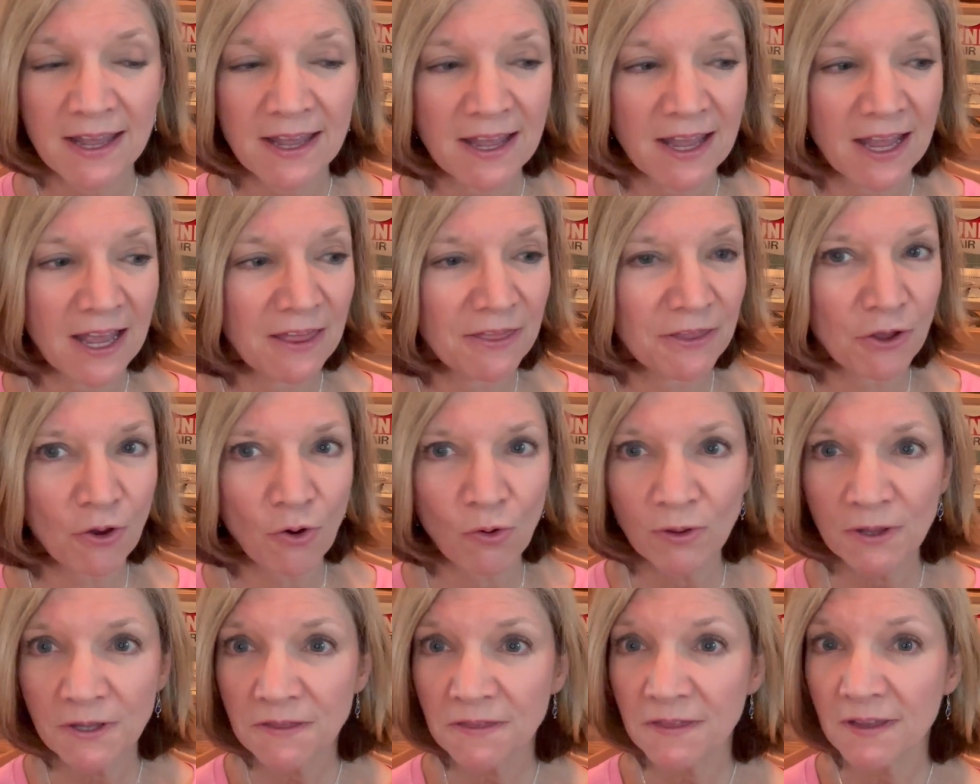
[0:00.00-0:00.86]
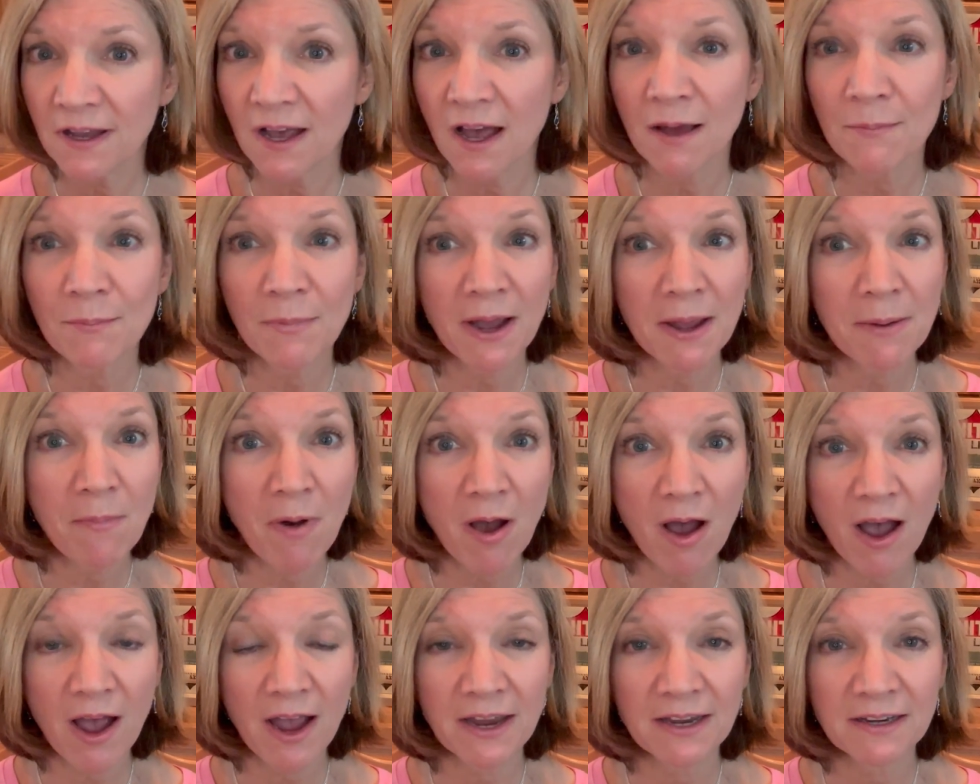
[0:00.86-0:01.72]
And the only thing on my
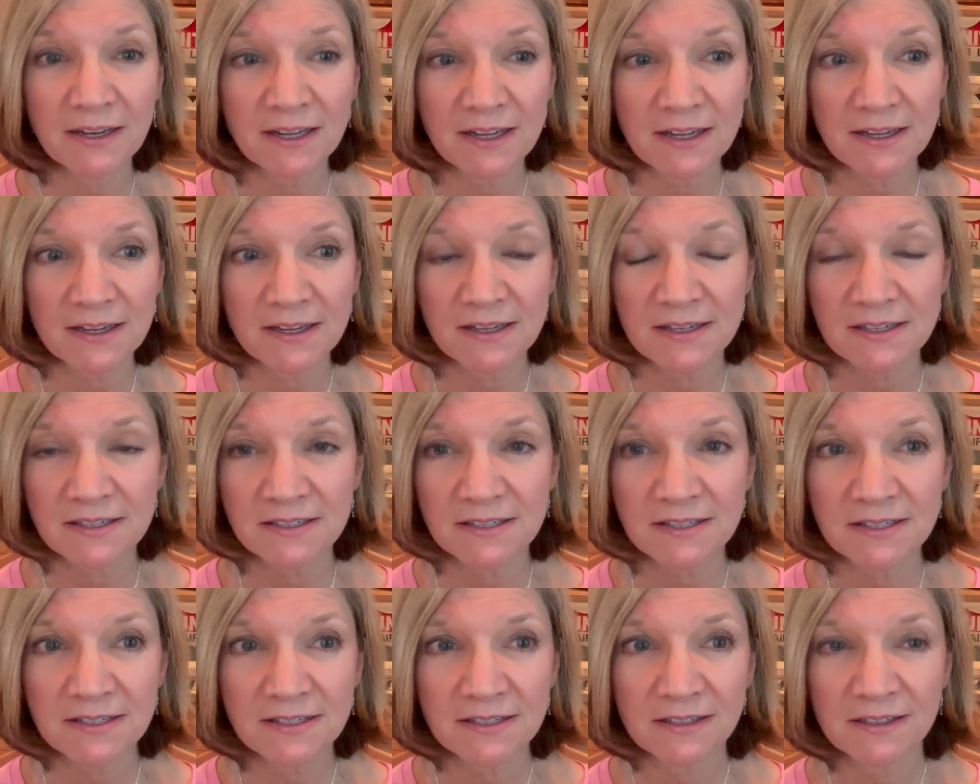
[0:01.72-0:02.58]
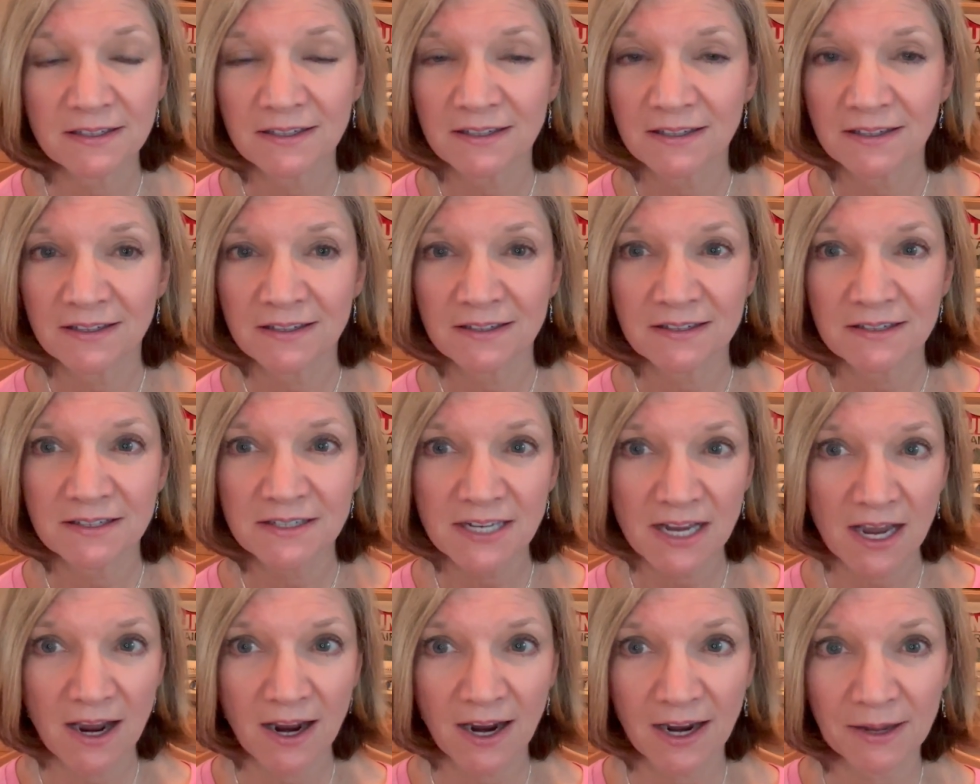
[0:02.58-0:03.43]
mind is
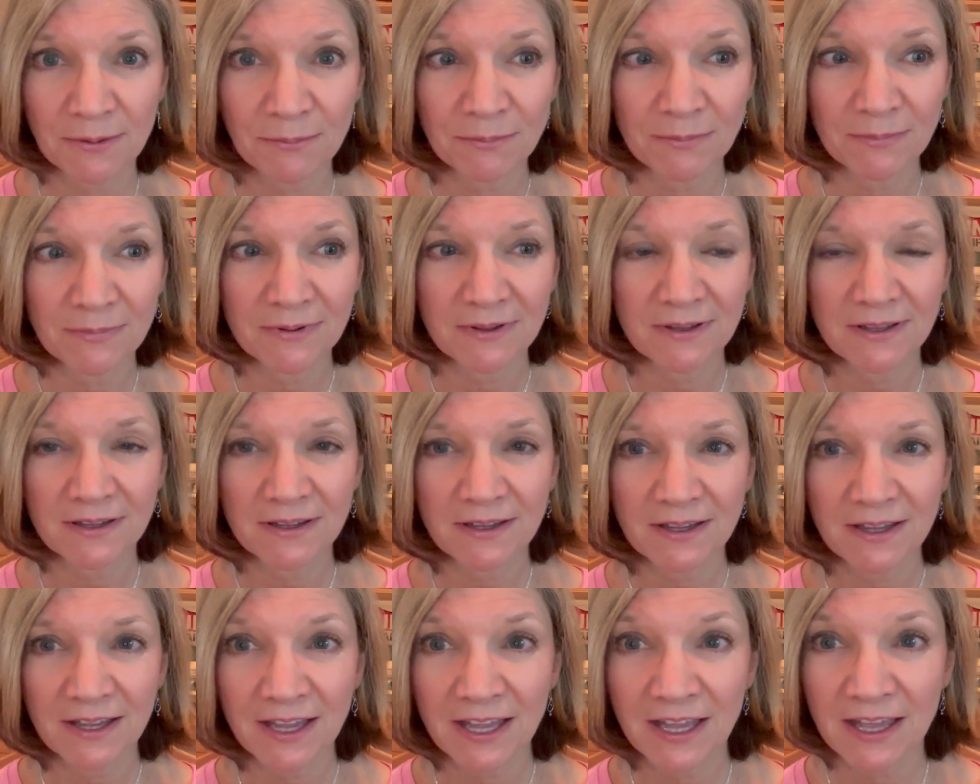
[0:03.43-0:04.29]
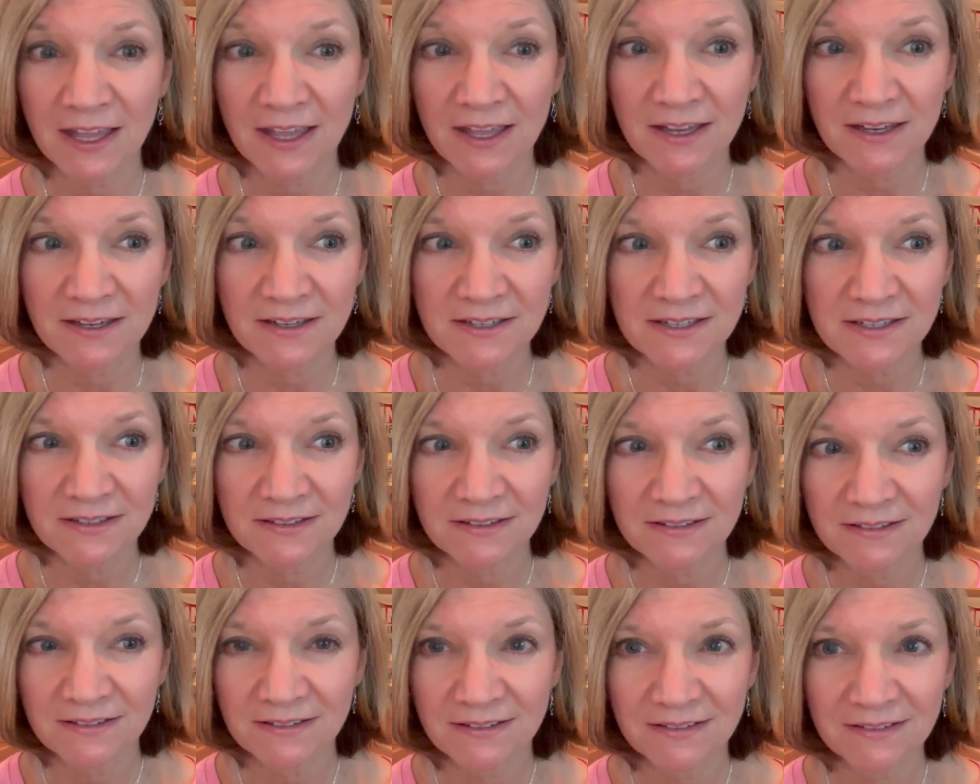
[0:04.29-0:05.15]
time and
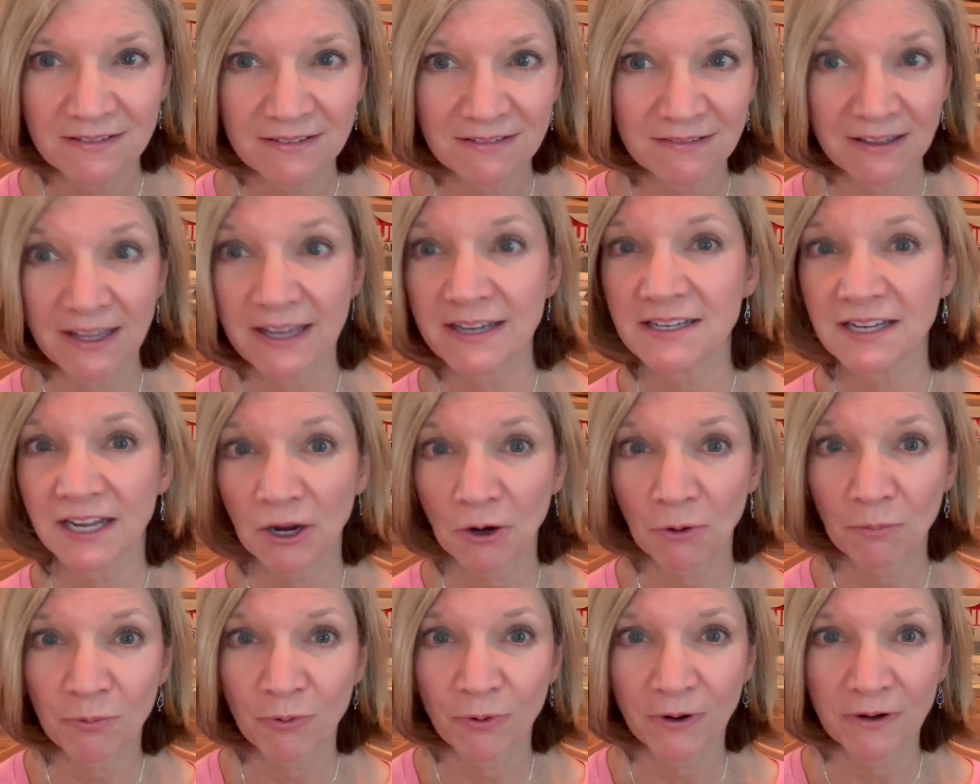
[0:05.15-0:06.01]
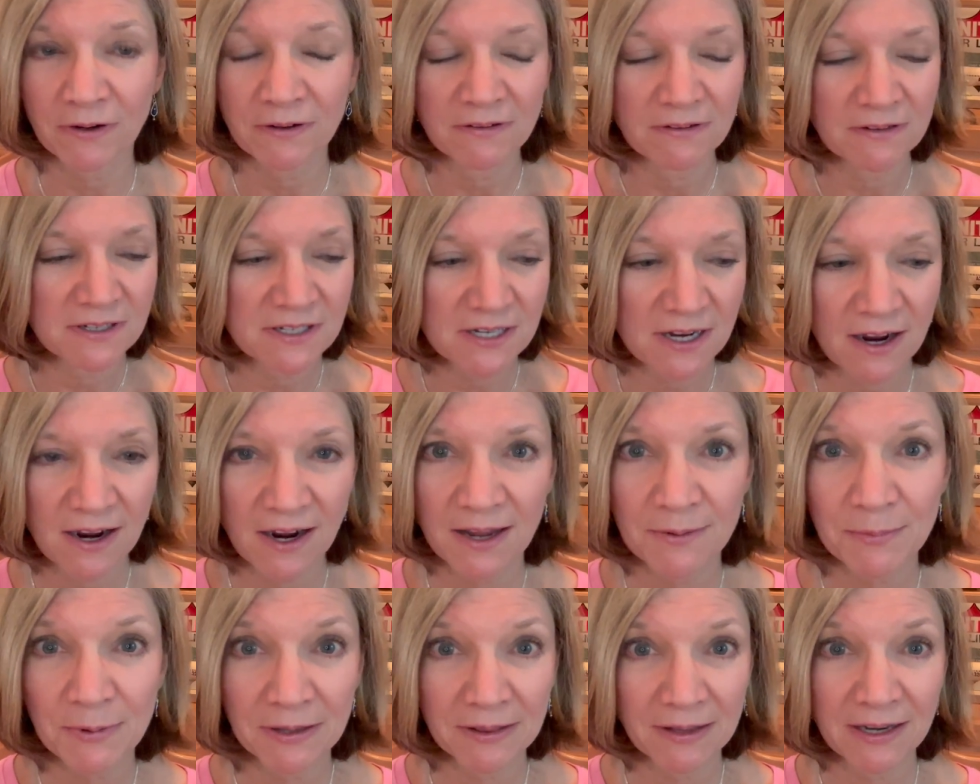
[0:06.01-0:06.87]
landing airport,
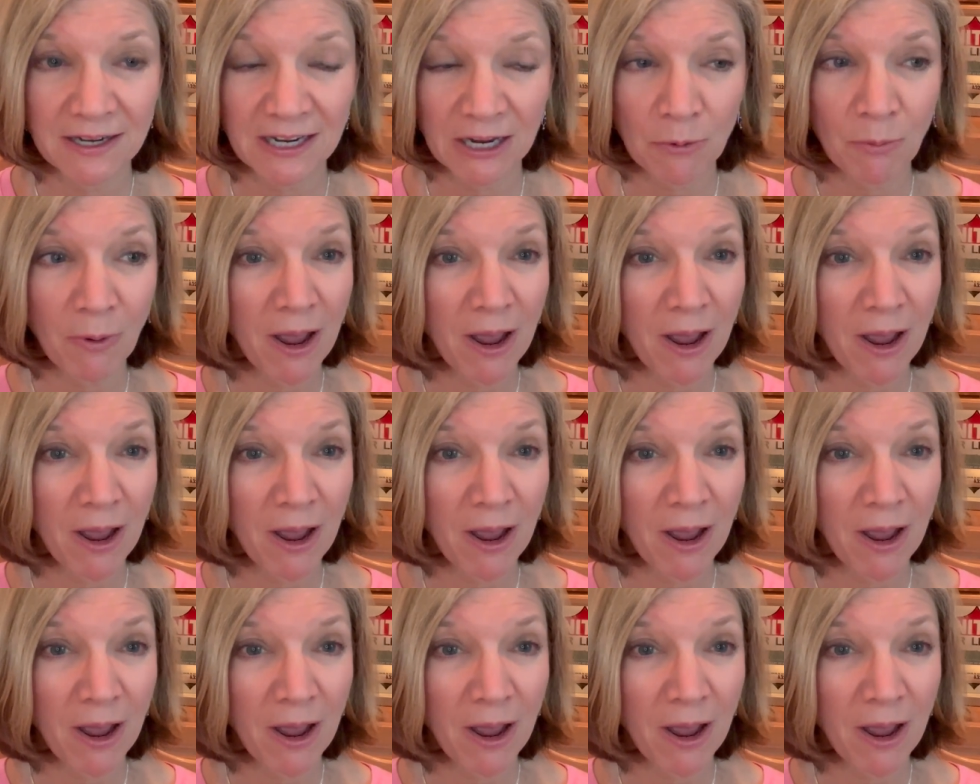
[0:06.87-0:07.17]
time and landing.